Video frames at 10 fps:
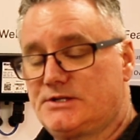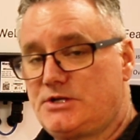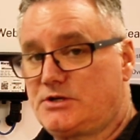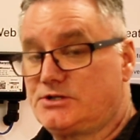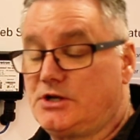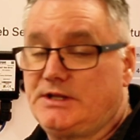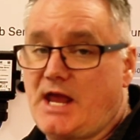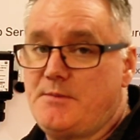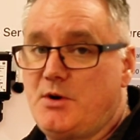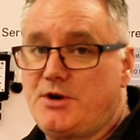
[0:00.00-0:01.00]
So you can turn the
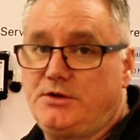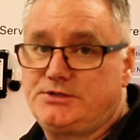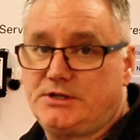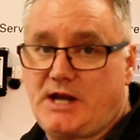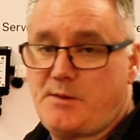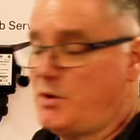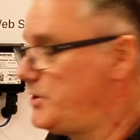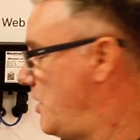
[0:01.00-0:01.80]
night mode on, turn the night mode